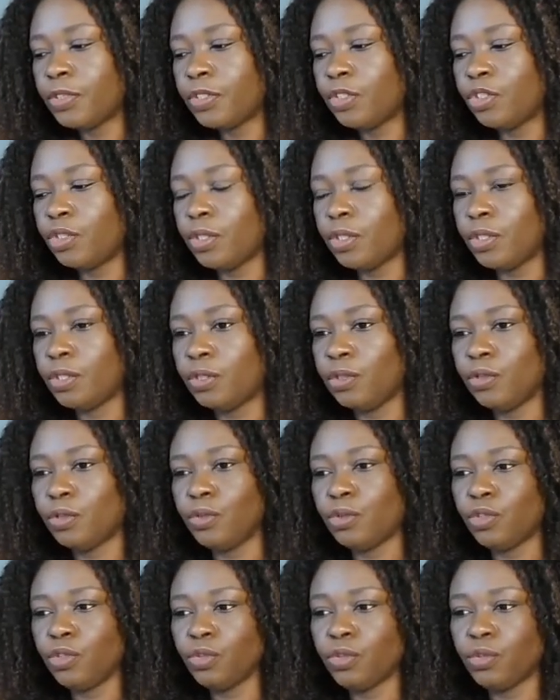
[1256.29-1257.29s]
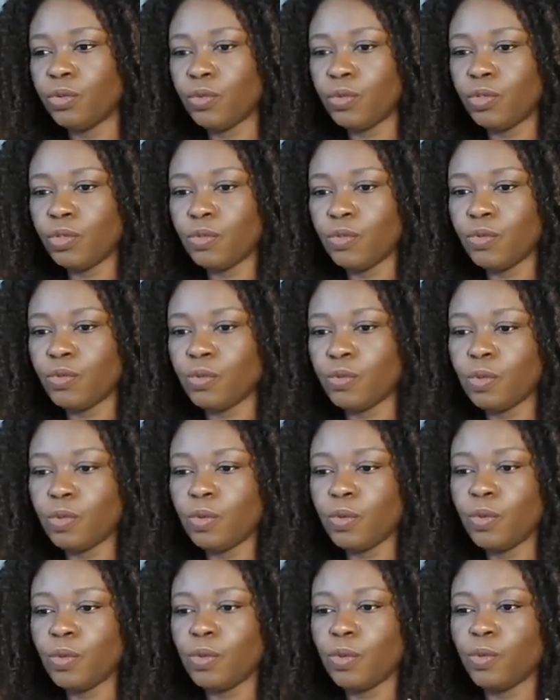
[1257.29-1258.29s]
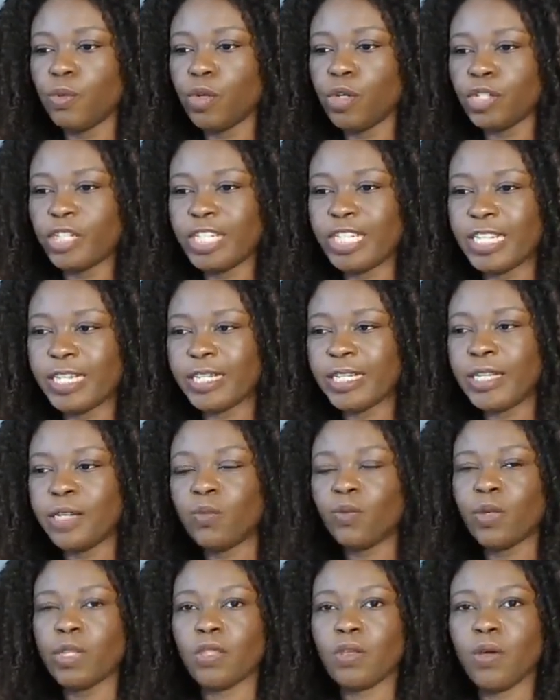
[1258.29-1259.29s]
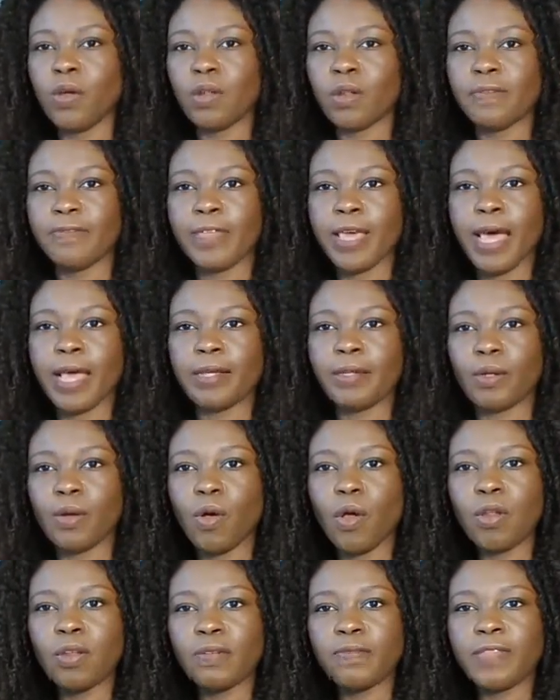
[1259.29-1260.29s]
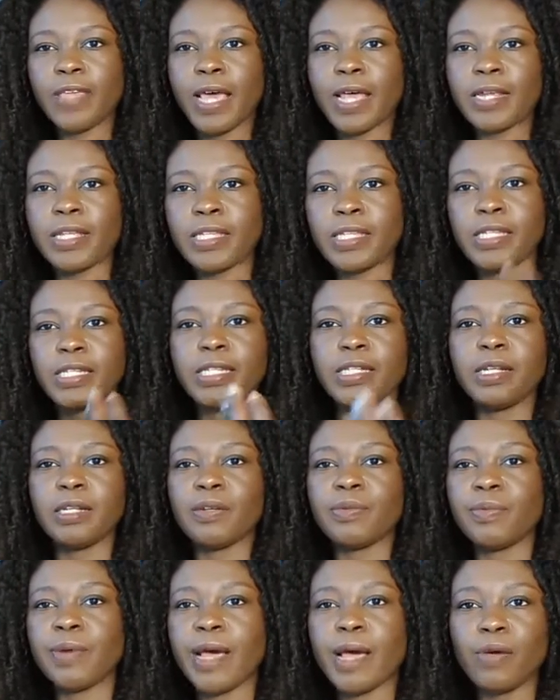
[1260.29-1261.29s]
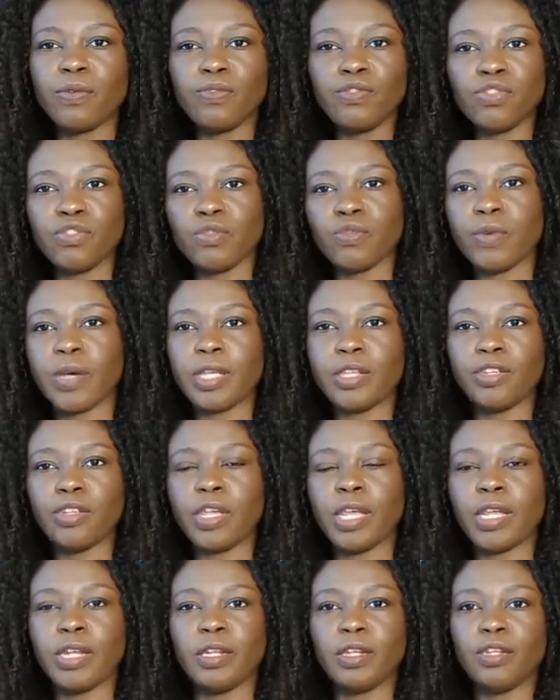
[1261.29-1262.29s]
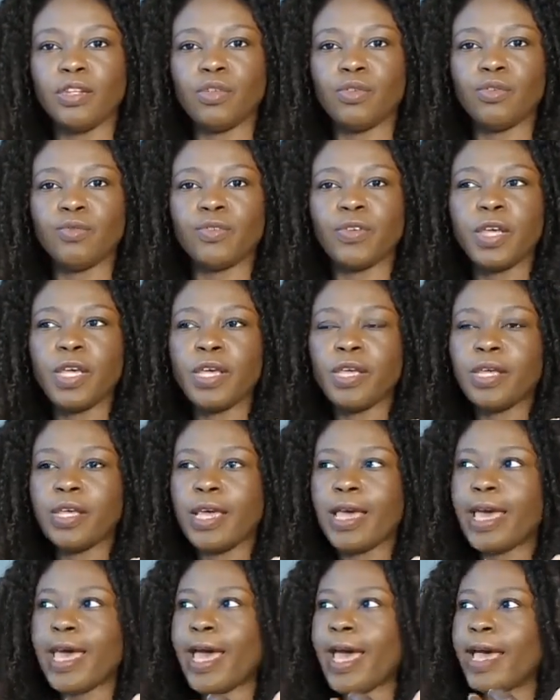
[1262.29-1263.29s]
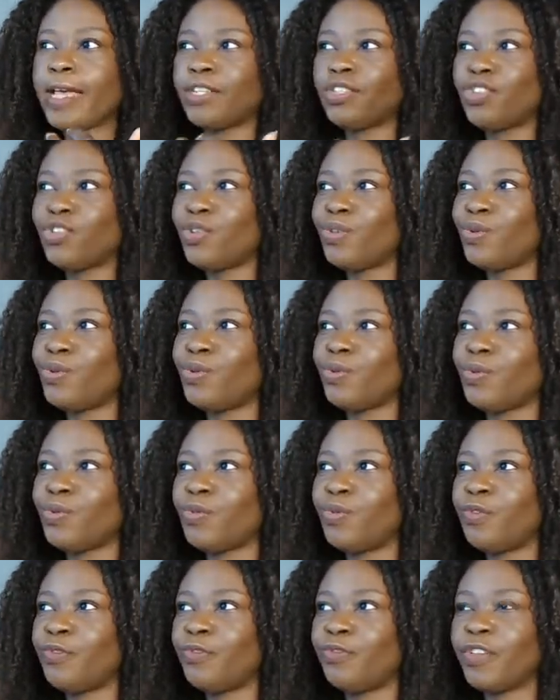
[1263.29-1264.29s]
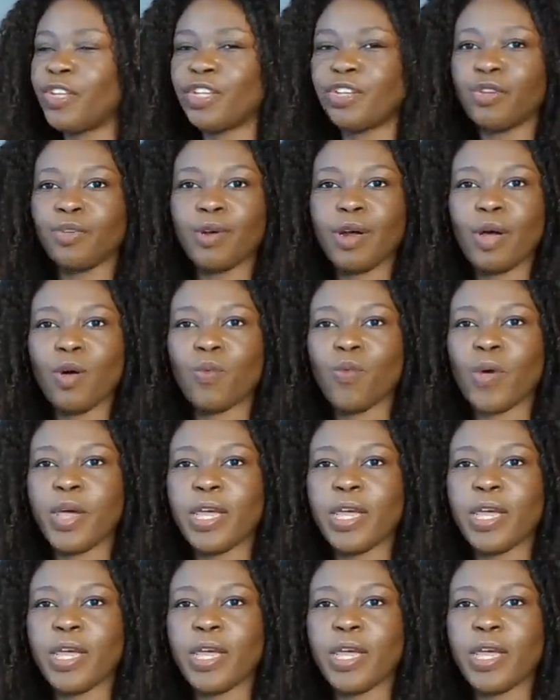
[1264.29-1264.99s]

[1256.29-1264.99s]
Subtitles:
you were dealing with all of that. All of that is still around you, and you've had to figure out